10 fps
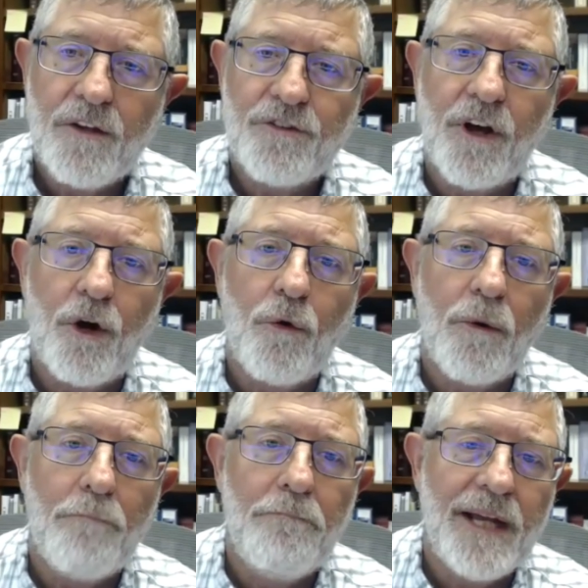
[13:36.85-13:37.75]

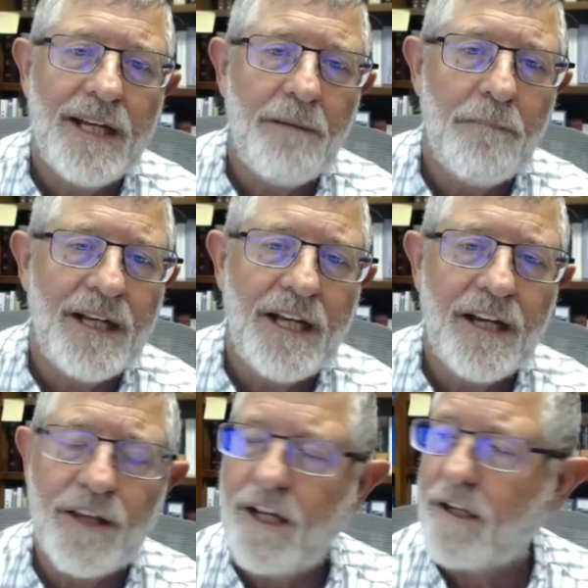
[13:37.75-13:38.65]
So many,
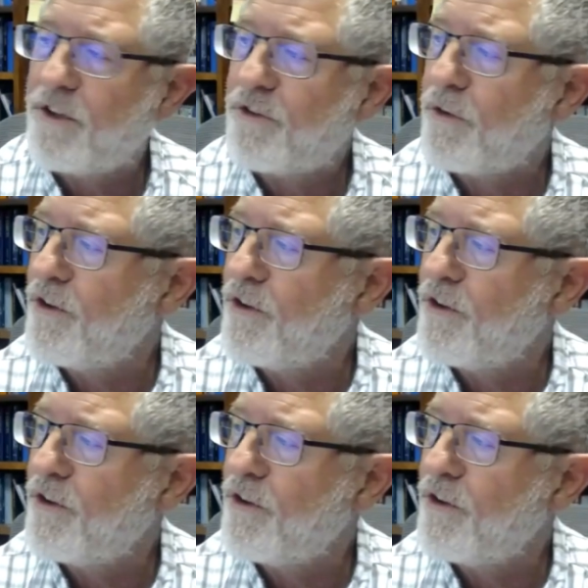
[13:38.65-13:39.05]
many of the English